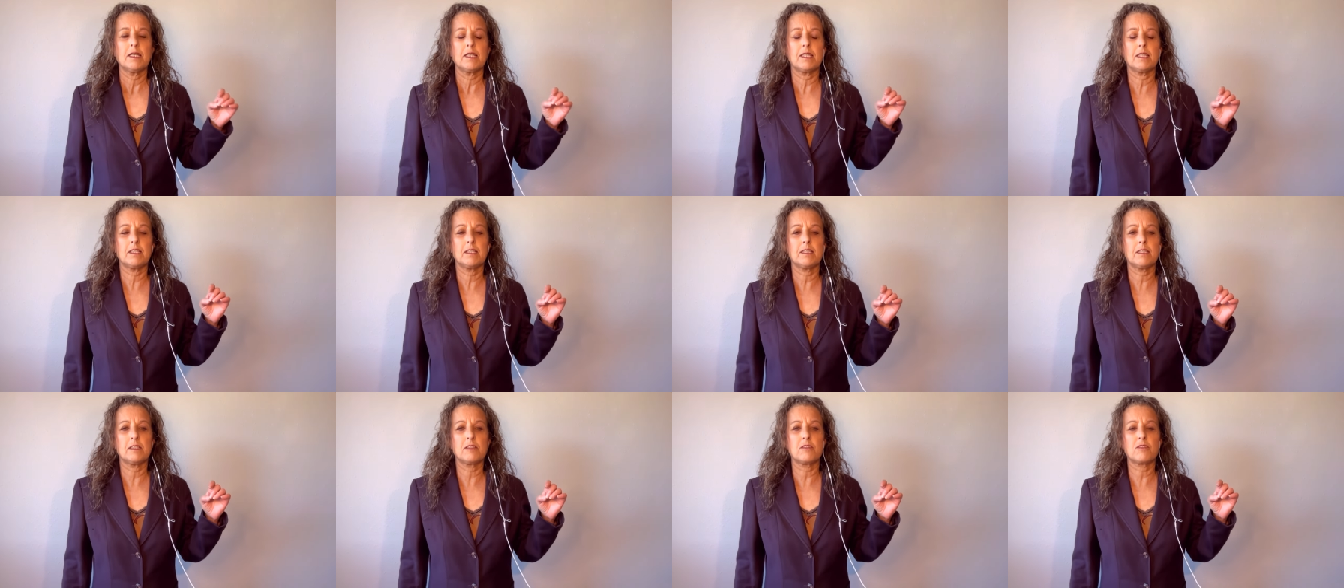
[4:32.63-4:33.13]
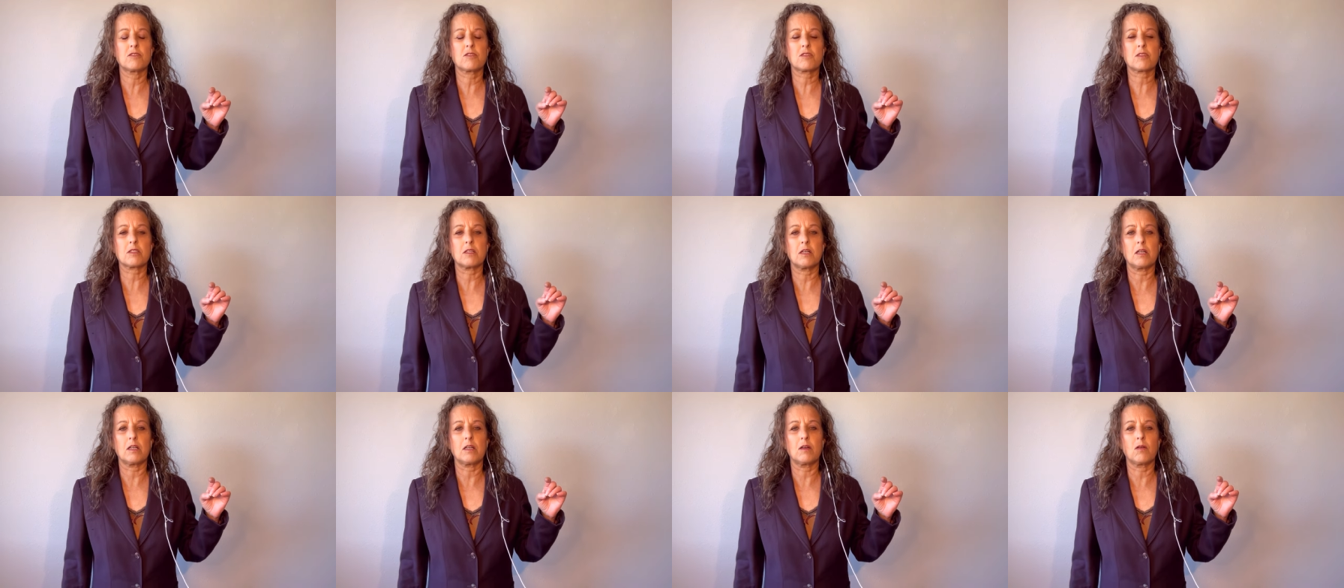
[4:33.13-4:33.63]
is
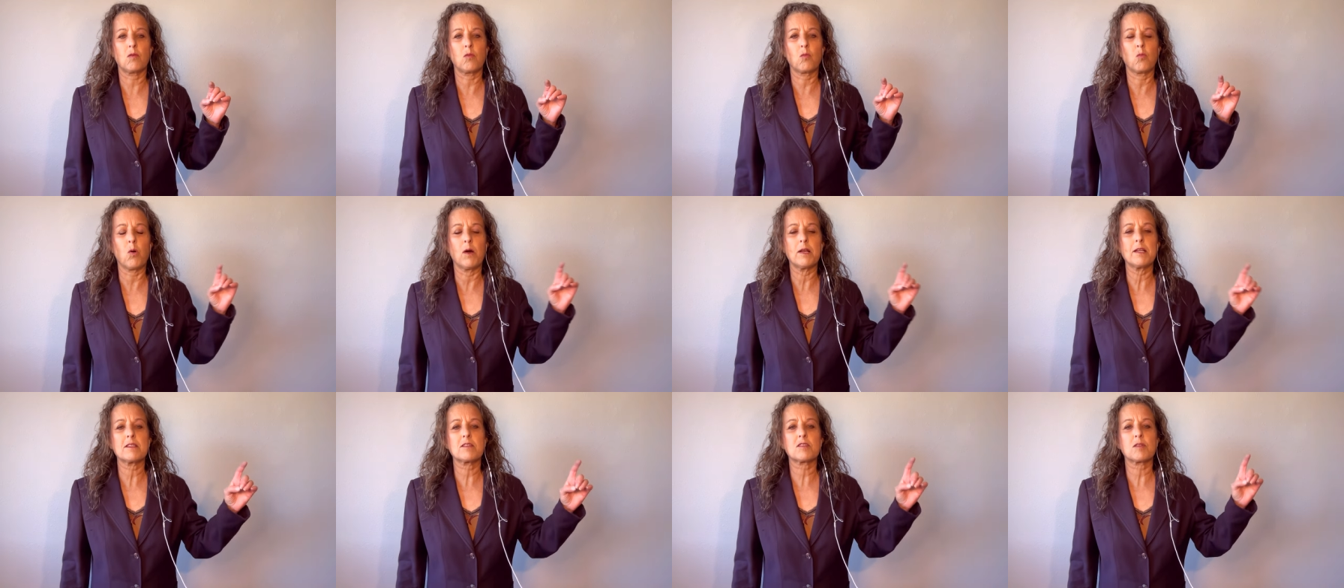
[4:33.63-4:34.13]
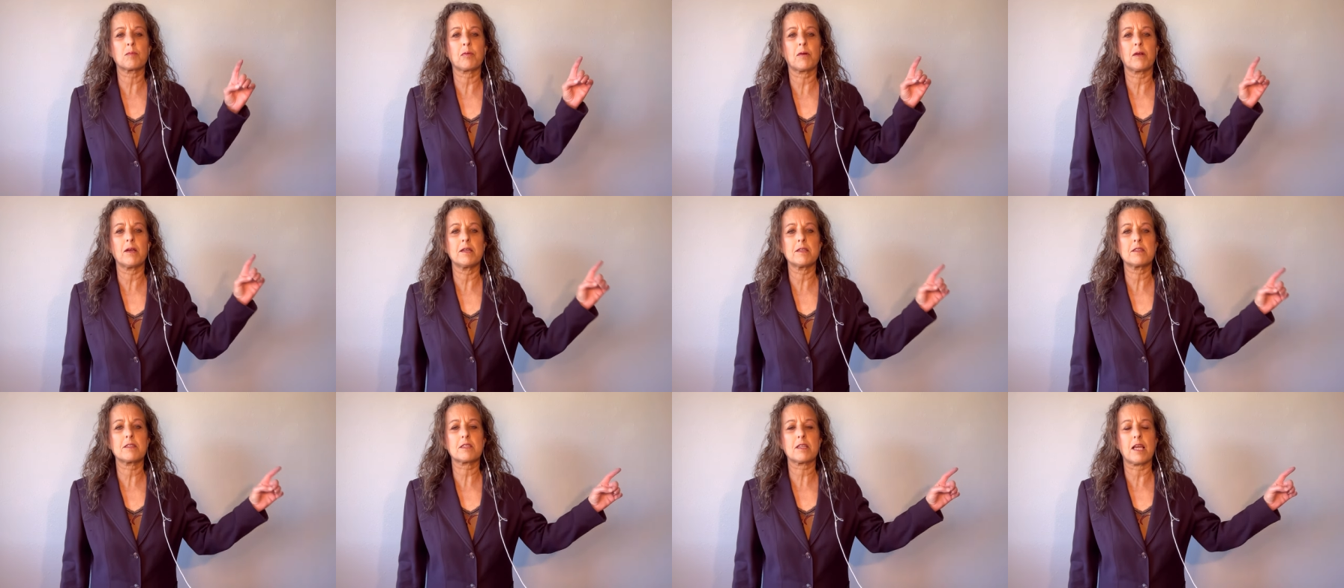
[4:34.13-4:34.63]
what is the
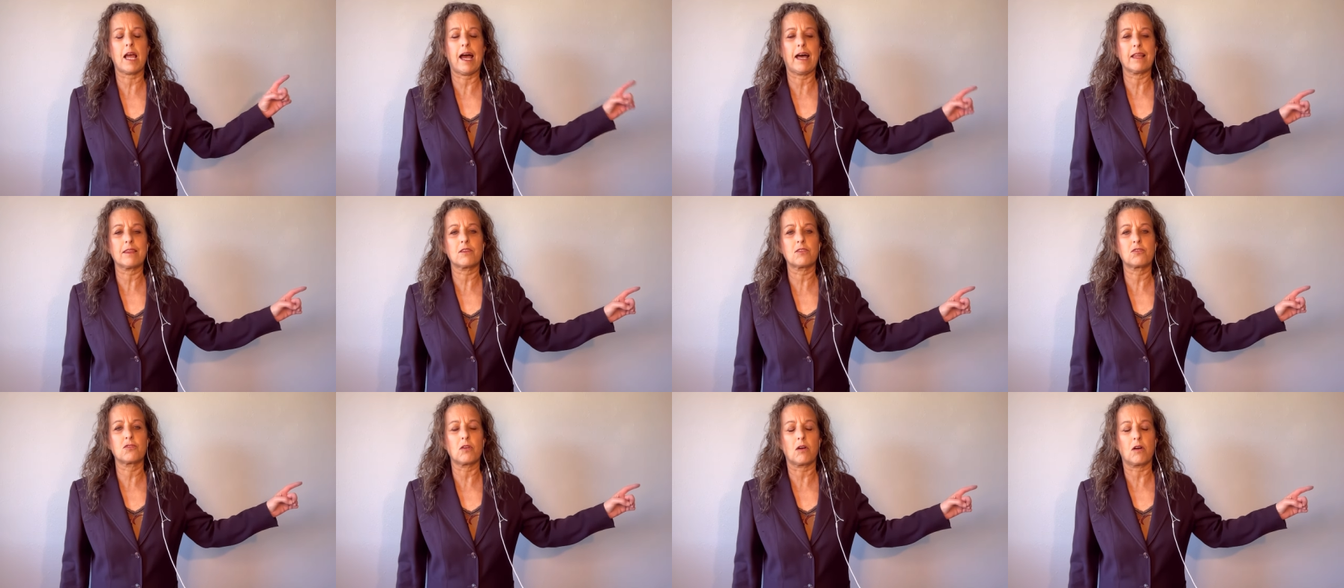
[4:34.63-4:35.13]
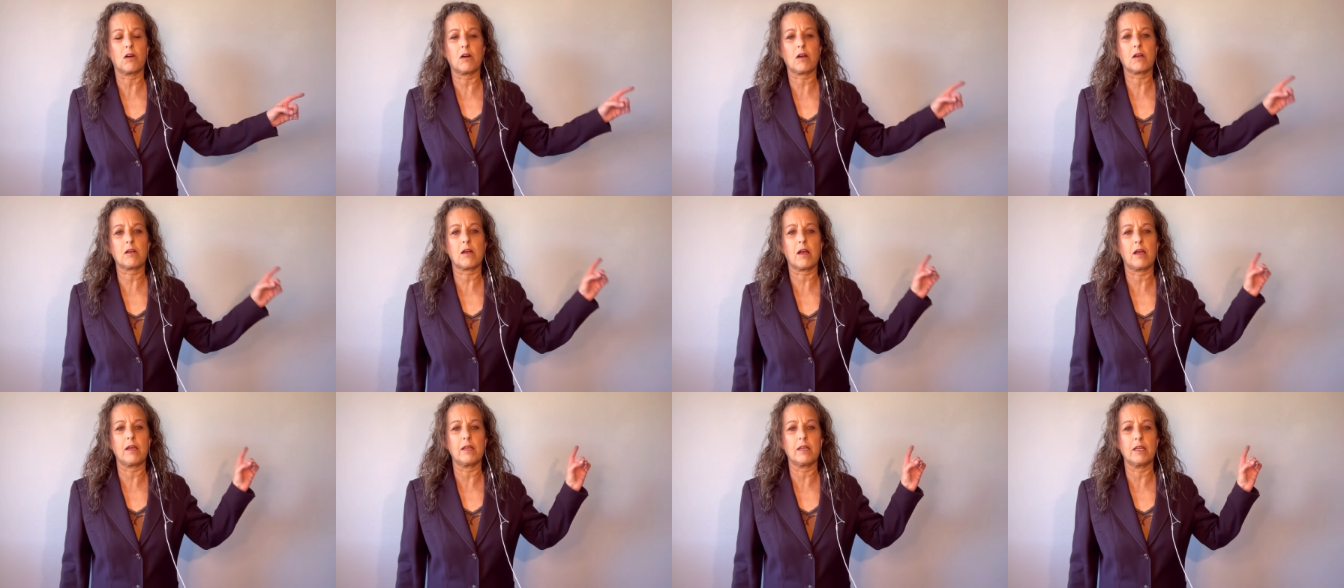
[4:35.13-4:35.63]
price at the
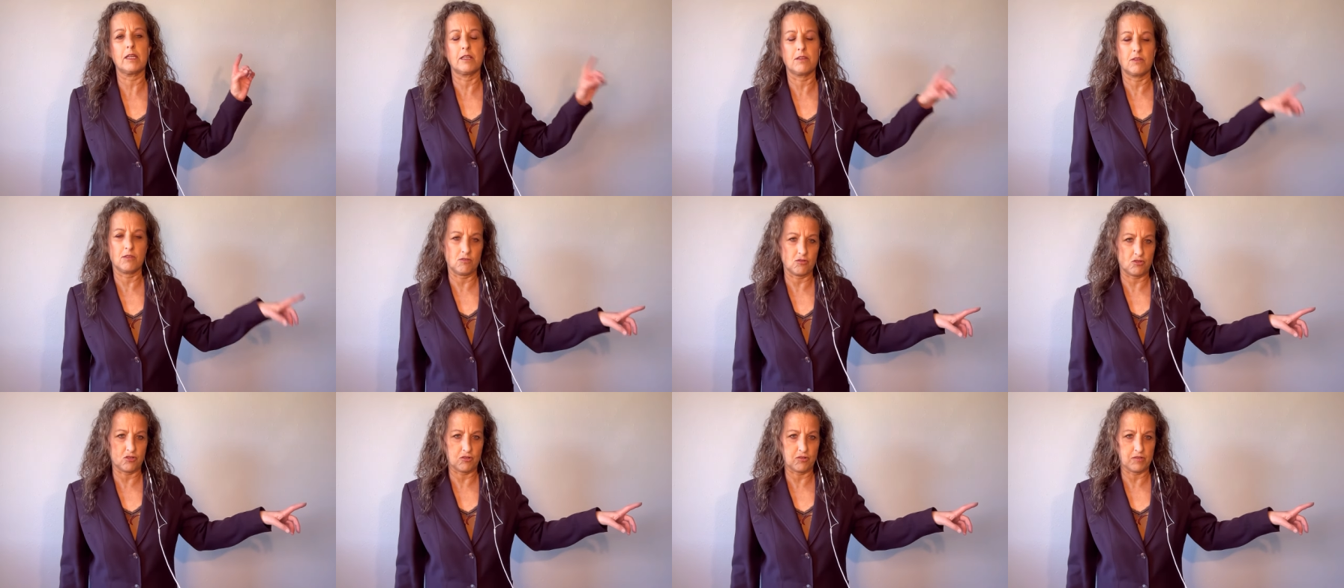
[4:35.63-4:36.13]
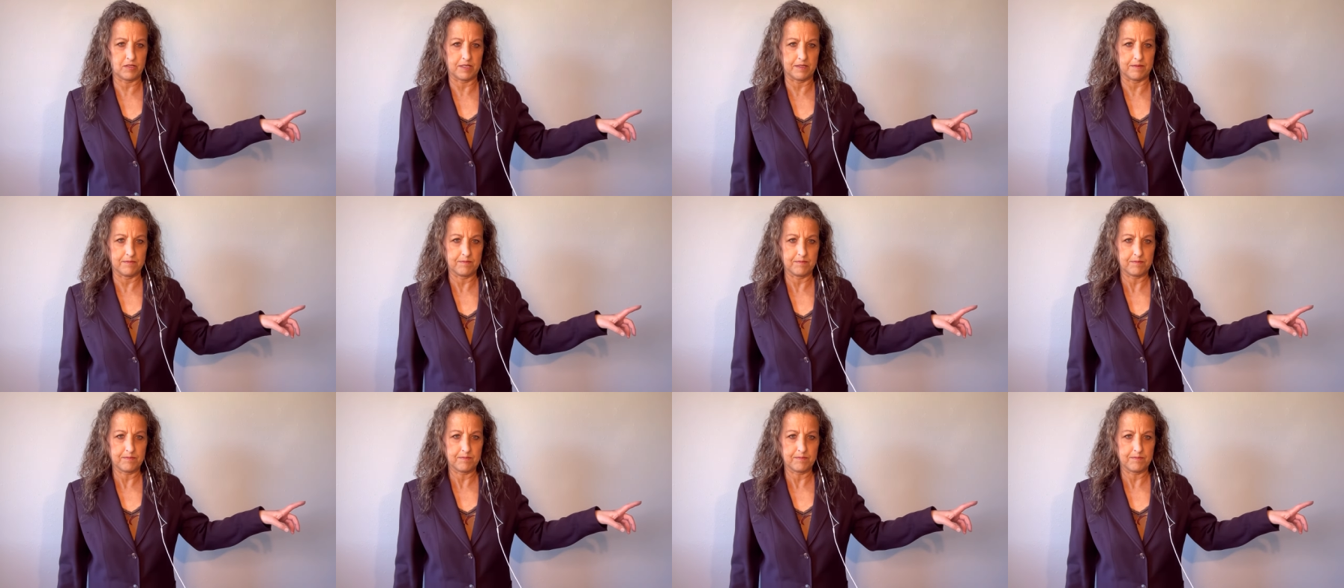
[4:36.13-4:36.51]
dock in New Jersey,